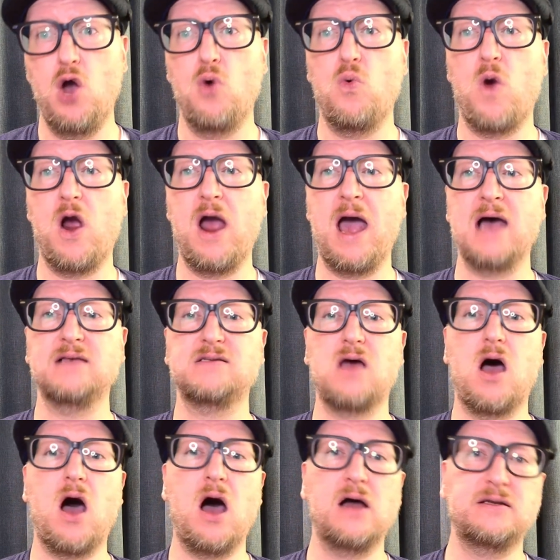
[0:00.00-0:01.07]
whereas
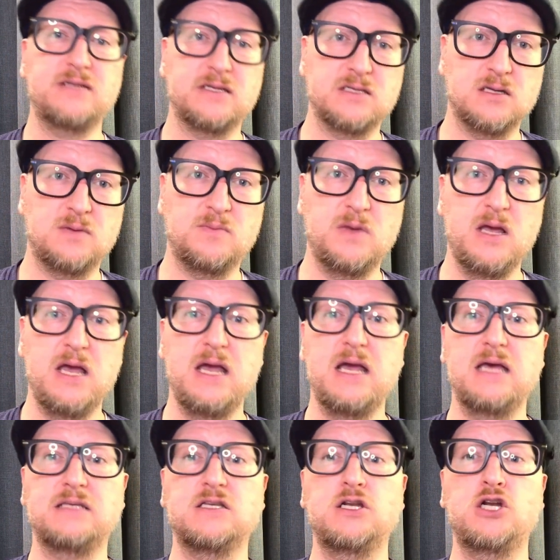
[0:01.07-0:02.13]
autism
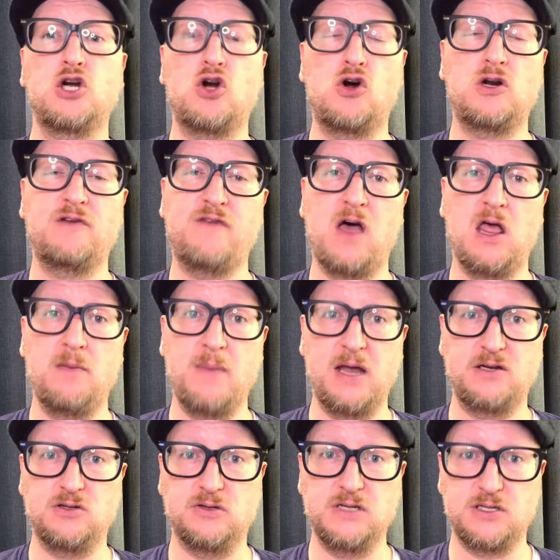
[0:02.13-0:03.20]
is a
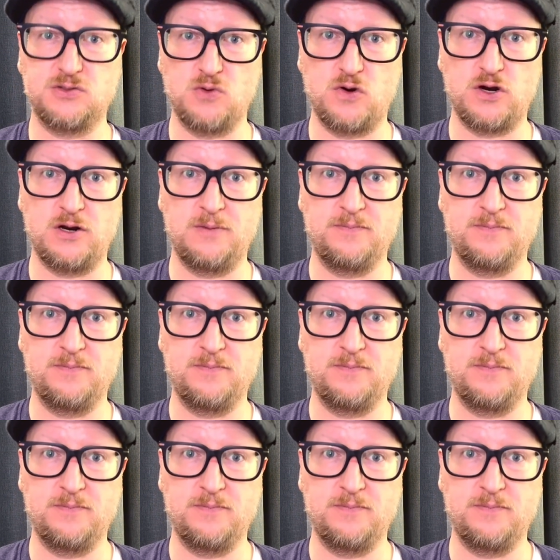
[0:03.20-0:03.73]
neurodevelopmental disorder.